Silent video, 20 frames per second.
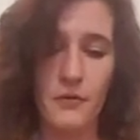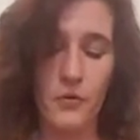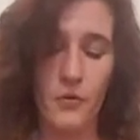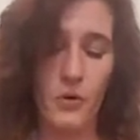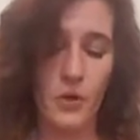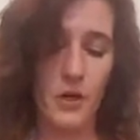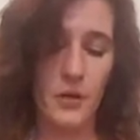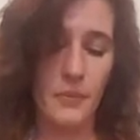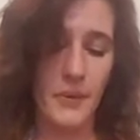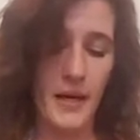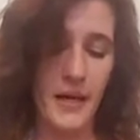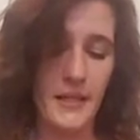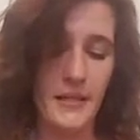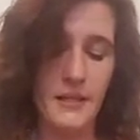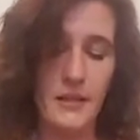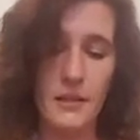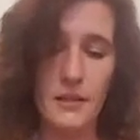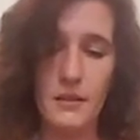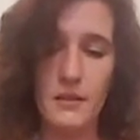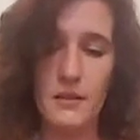for
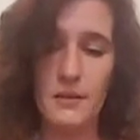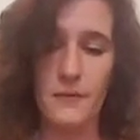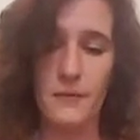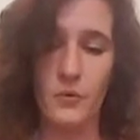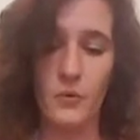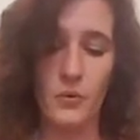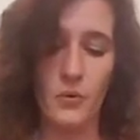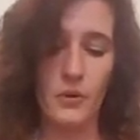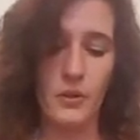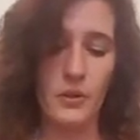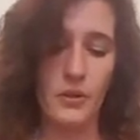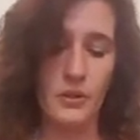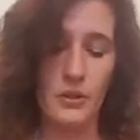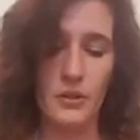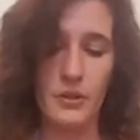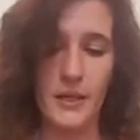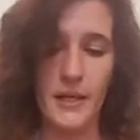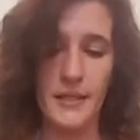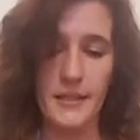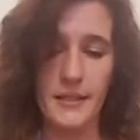Pisces for
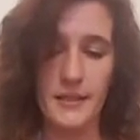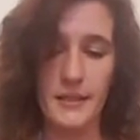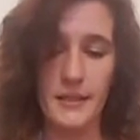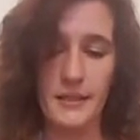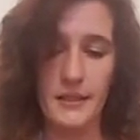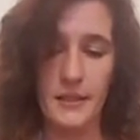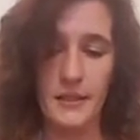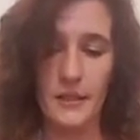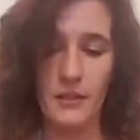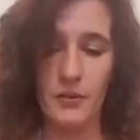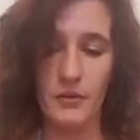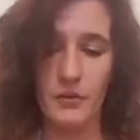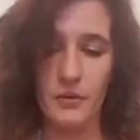July 16th